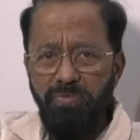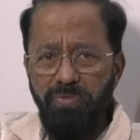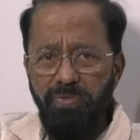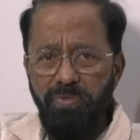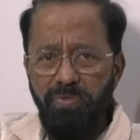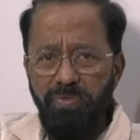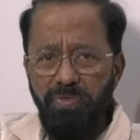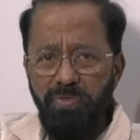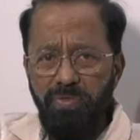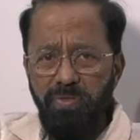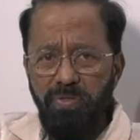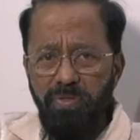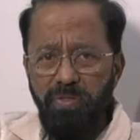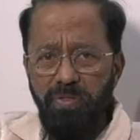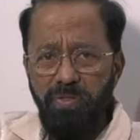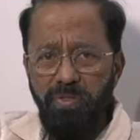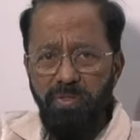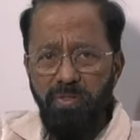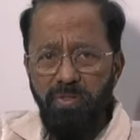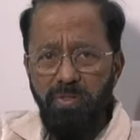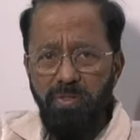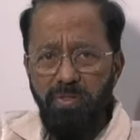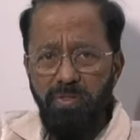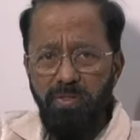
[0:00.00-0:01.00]

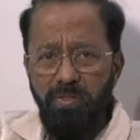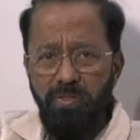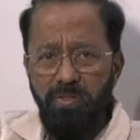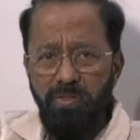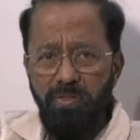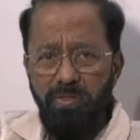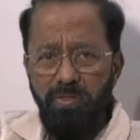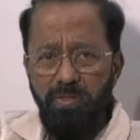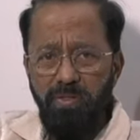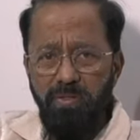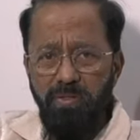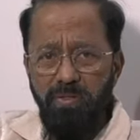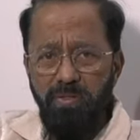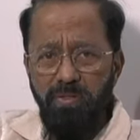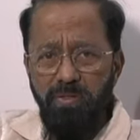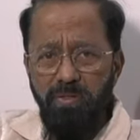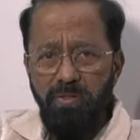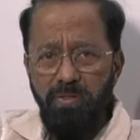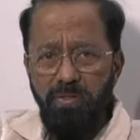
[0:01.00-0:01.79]
No one is speaking in this clip.